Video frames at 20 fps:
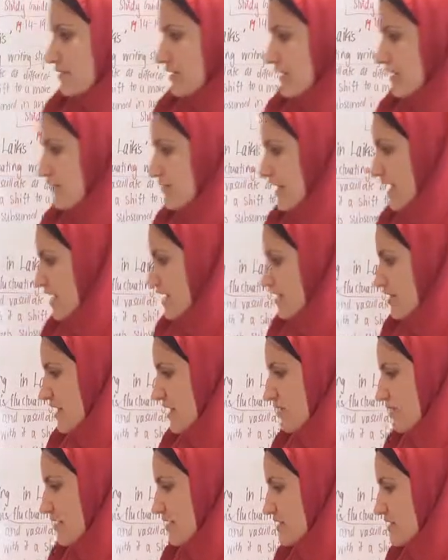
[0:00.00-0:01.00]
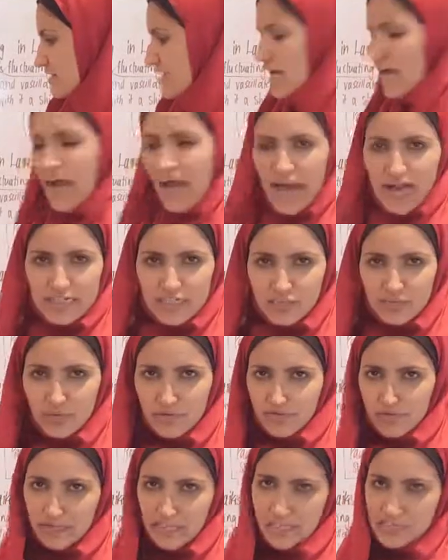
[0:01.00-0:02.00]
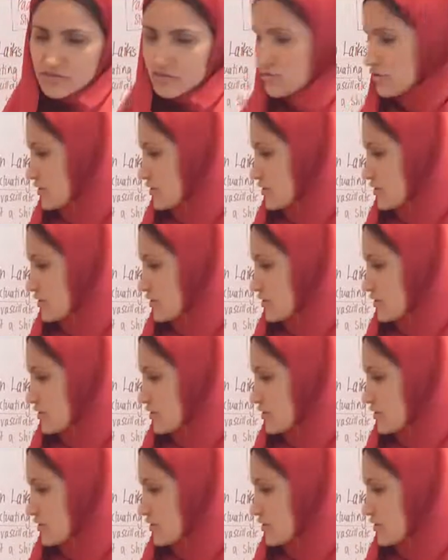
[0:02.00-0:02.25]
believe that they must unequivocally, so